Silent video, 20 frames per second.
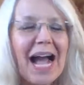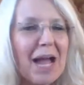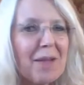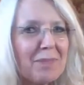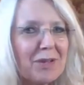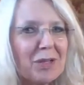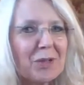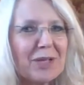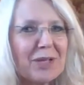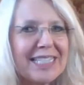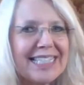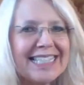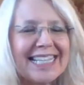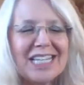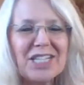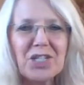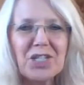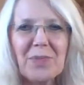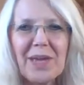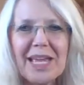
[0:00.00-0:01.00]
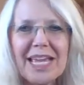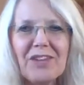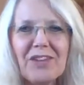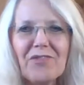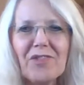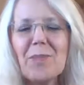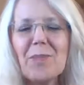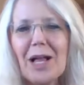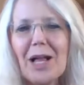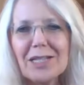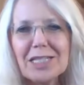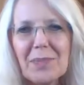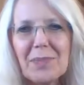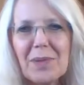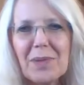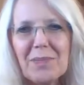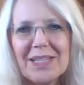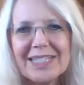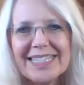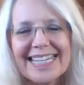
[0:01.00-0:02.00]
I'm Glory St. Germain from
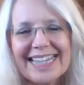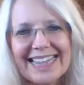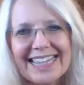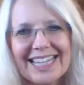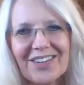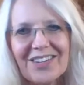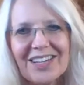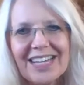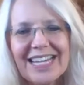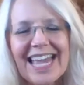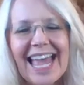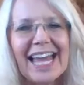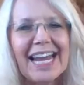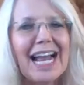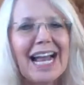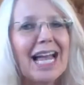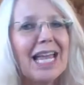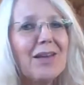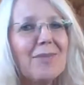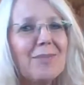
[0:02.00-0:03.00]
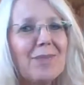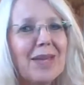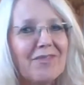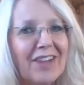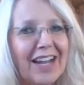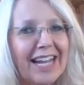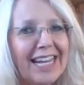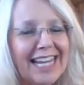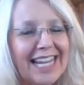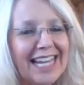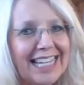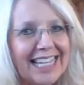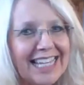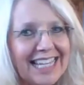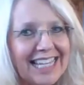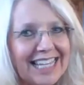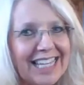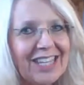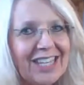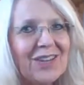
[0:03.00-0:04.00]
Ultimate Music Theory, and I am inviting
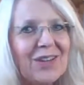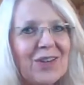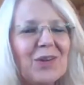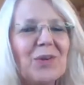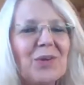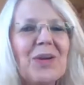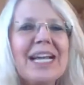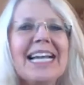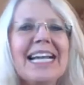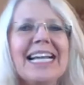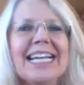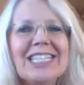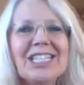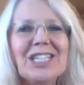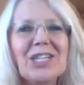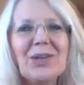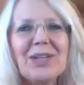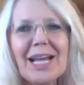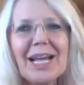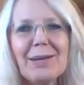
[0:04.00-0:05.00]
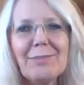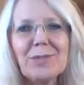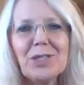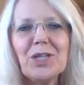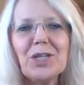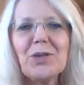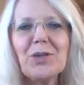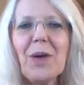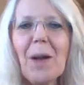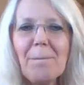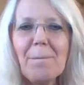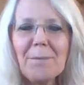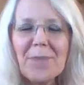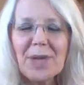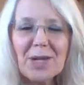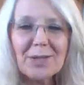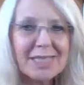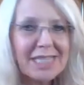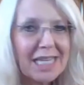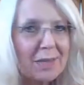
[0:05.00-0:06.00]
you to come to
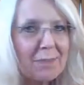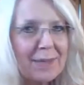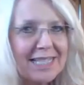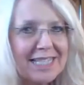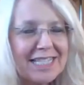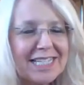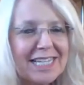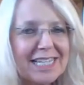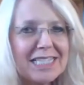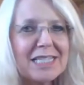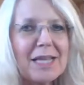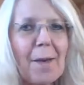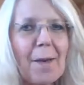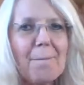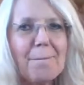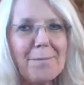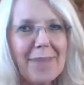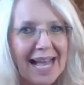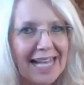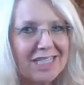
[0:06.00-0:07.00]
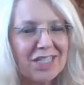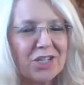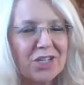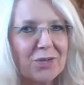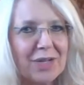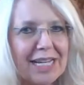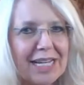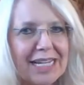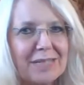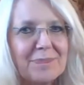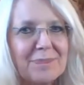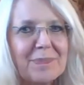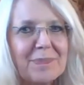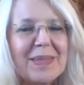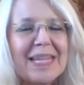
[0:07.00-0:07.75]
Music Business Mastery.